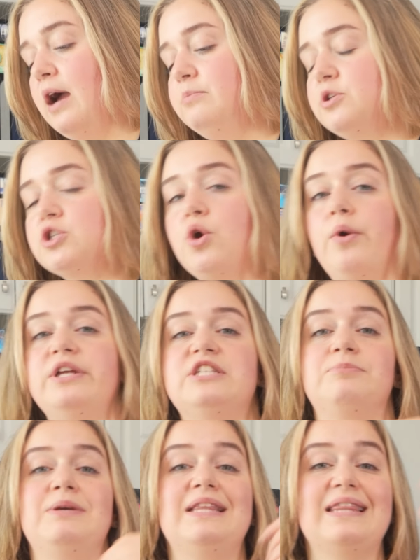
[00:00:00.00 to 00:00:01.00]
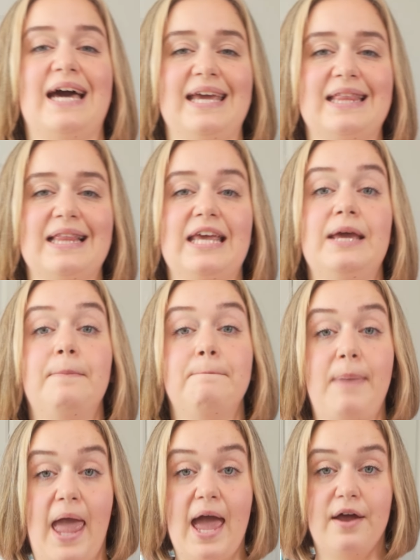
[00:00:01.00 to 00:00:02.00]
I'm just going to be lightly
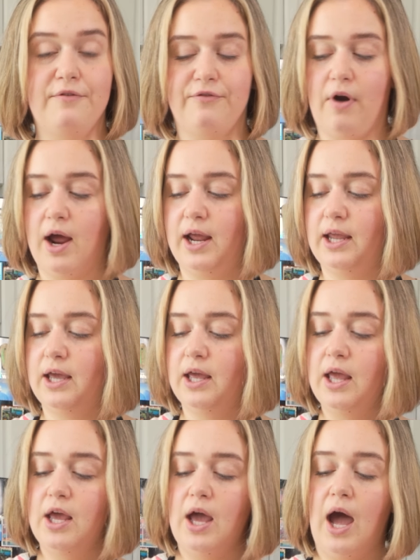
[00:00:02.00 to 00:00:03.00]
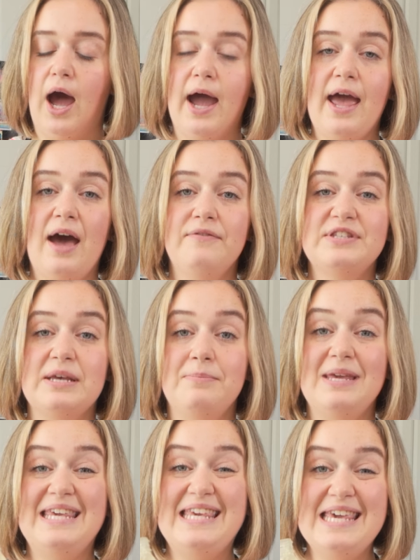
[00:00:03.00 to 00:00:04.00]
pan frying it. I have
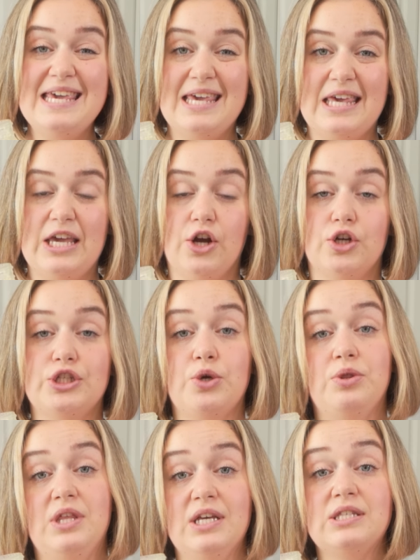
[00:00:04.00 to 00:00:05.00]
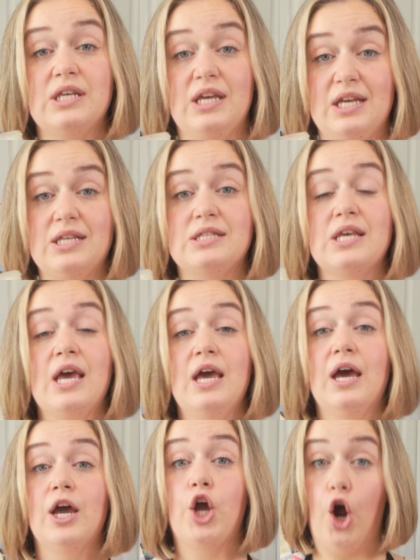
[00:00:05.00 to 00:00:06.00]
some ghee here. So this is
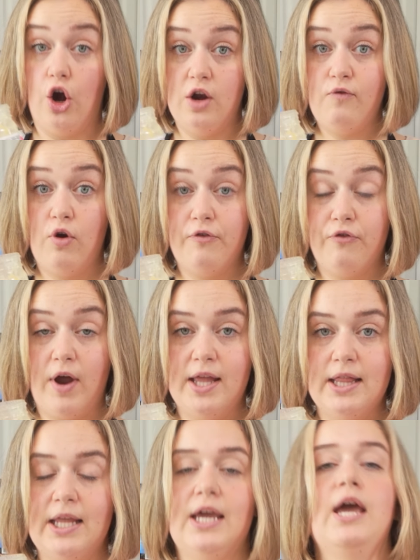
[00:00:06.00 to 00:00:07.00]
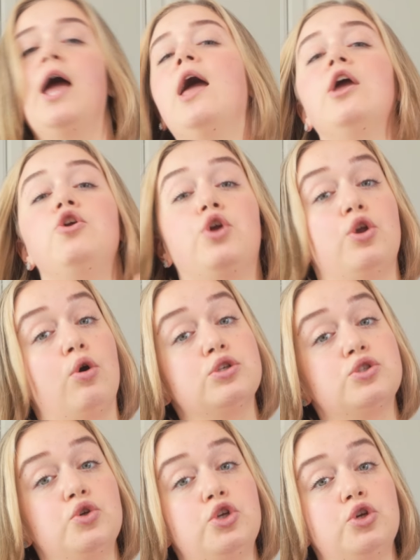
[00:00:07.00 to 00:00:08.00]
carnivore friendly. You can
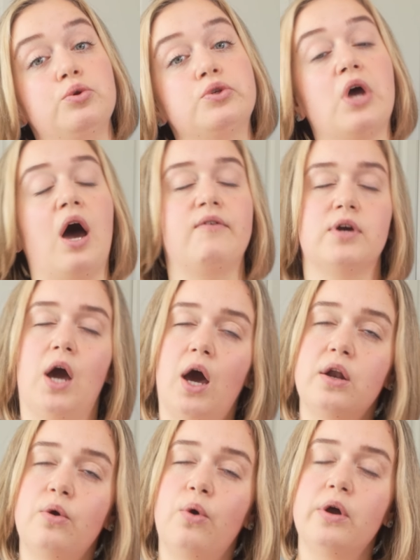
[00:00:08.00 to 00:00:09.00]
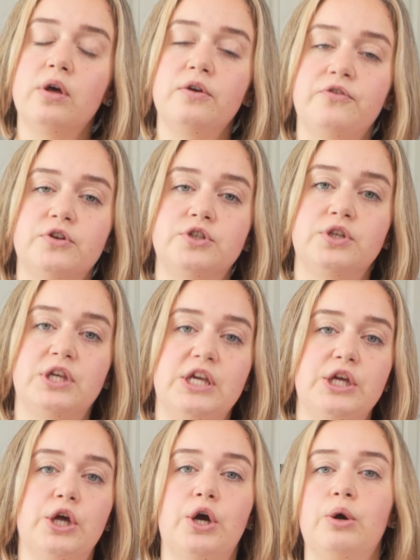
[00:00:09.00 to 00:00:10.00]
also use avocado oil if you're
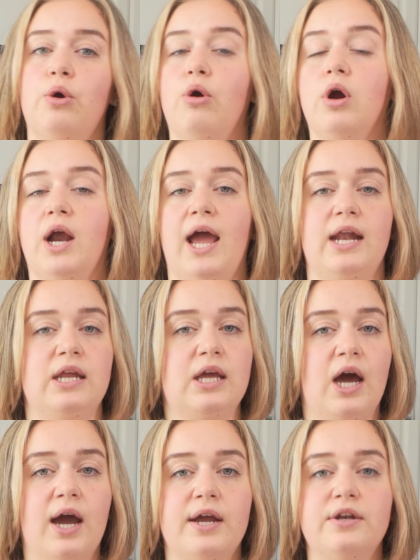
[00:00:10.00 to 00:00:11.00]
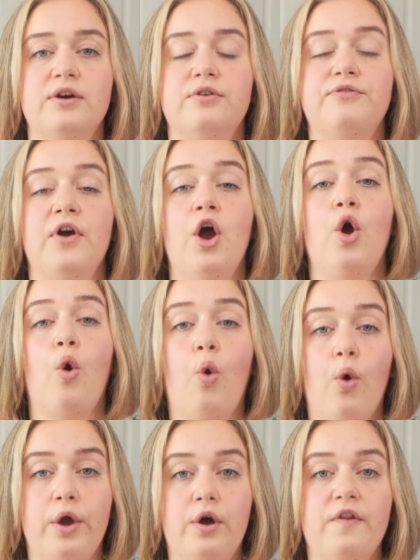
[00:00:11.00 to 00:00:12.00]
keto, or any kind of
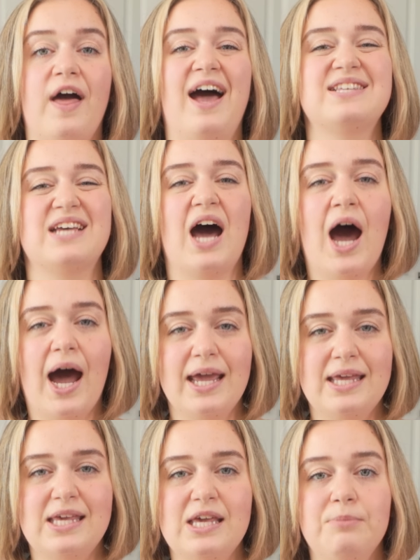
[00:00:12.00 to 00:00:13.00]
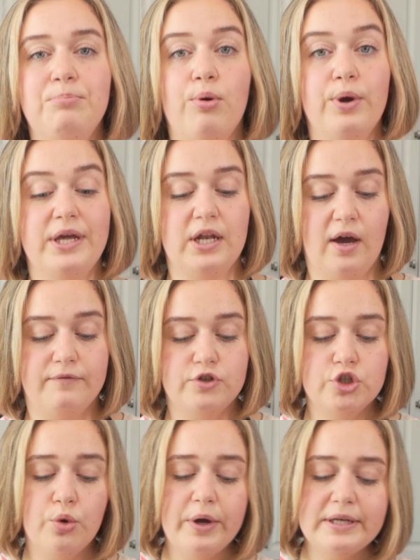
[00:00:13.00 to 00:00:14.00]
oil that has a high heat point of
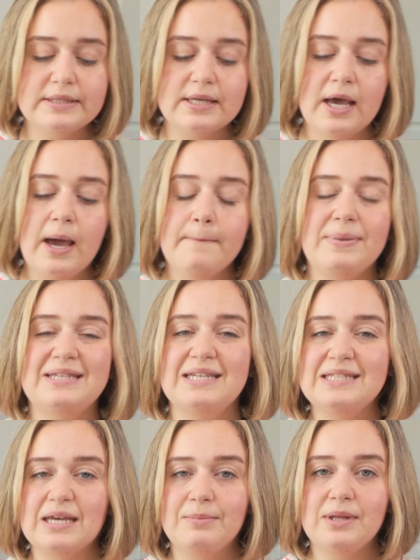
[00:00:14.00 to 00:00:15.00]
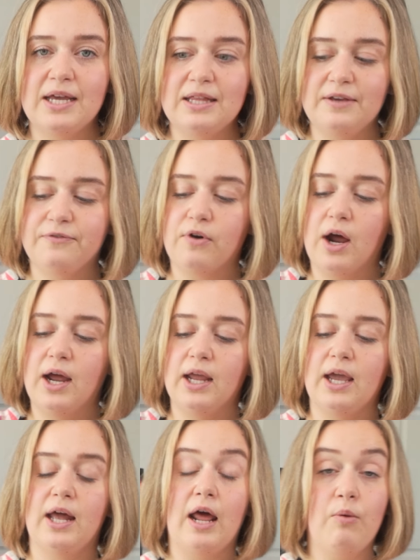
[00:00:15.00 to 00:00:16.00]
choice. But since I'm lightly
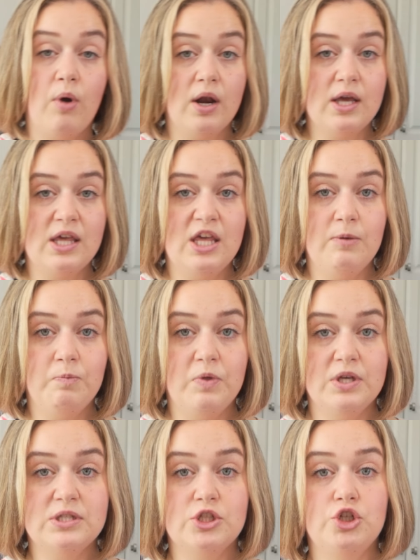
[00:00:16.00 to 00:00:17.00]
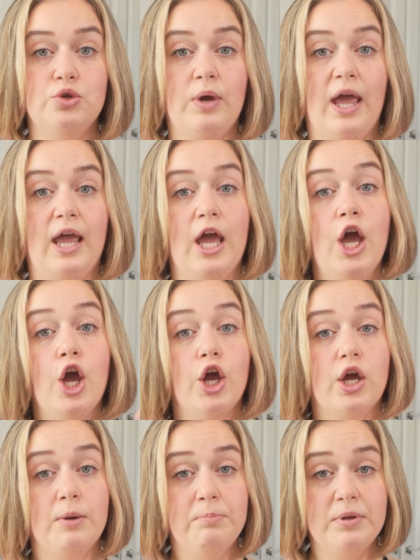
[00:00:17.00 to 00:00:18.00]
frying and I want to keep this to a
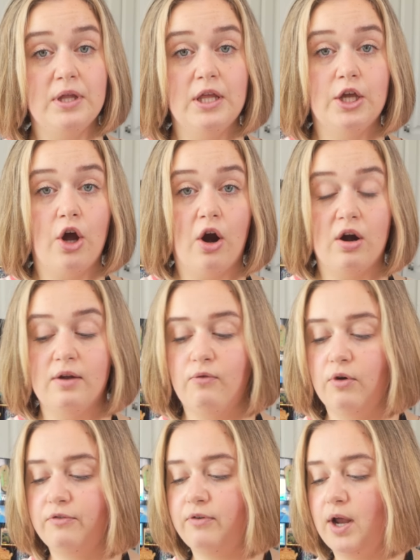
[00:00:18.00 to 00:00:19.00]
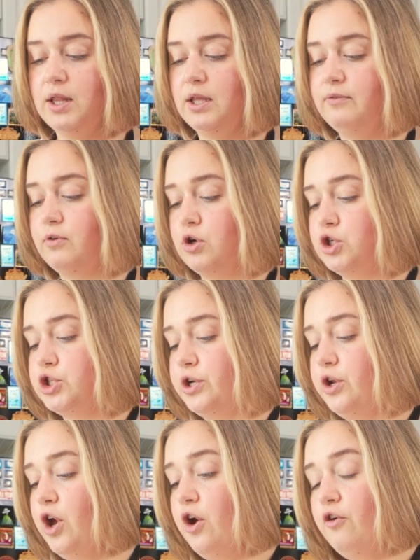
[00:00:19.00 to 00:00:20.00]
completely carnivore friendly
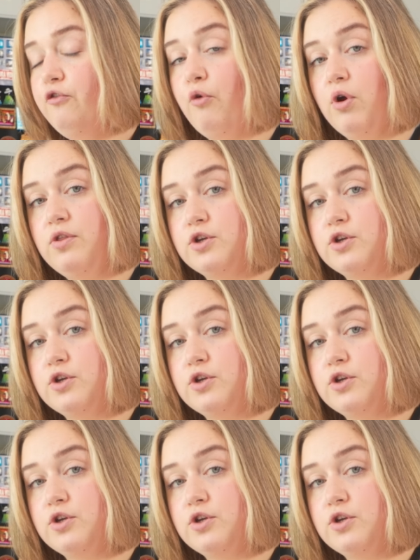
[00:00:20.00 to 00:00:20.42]
version for